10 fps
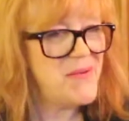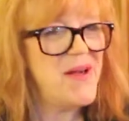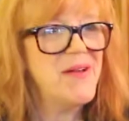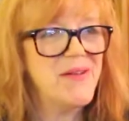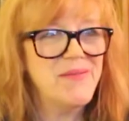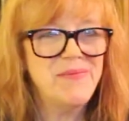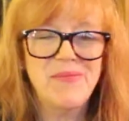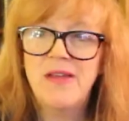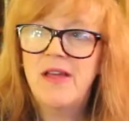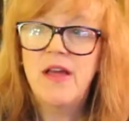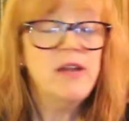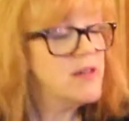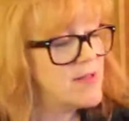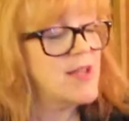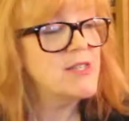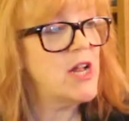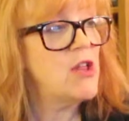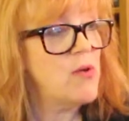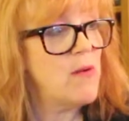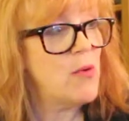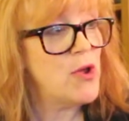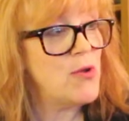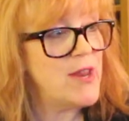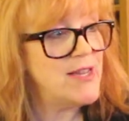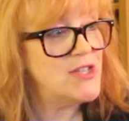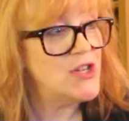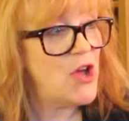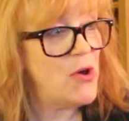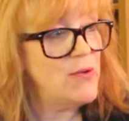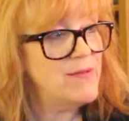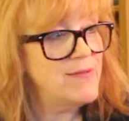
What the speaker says: You're welcome. Does that tell you what you need to know?